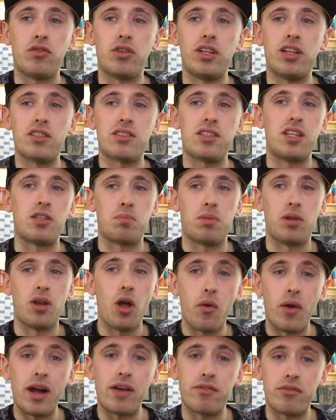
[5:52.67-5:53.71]
and I'd say it's
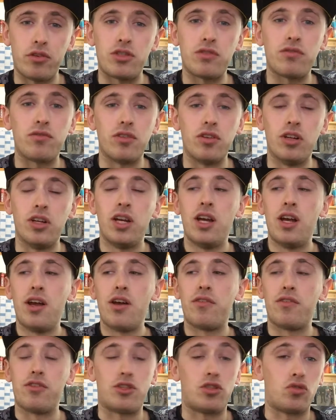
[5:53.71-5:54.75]
below average for
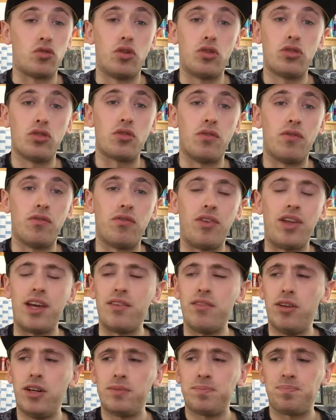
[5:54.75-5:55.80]
strongness on
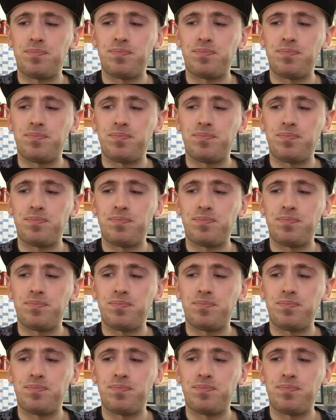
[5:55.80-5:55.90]
flavour.